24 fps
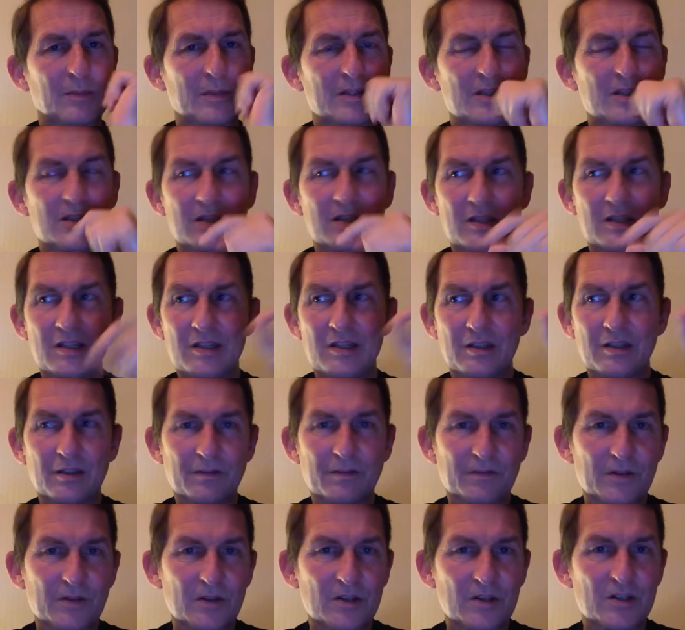is this isn't the
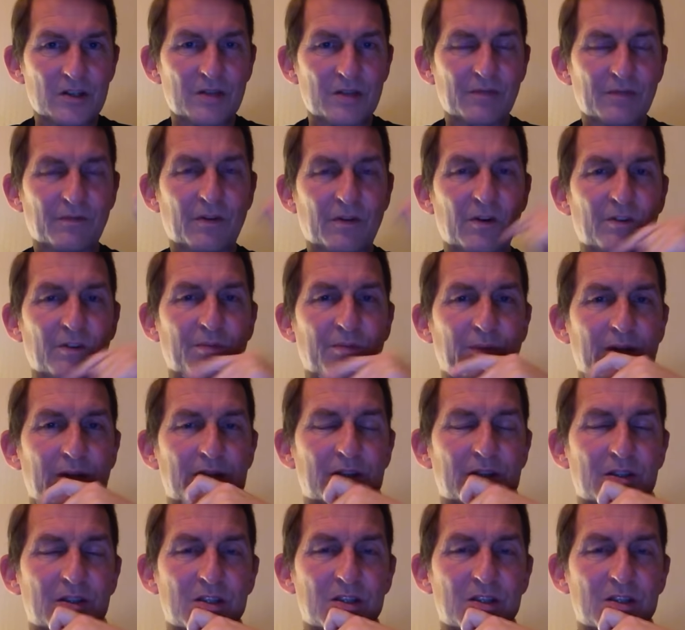first involvement that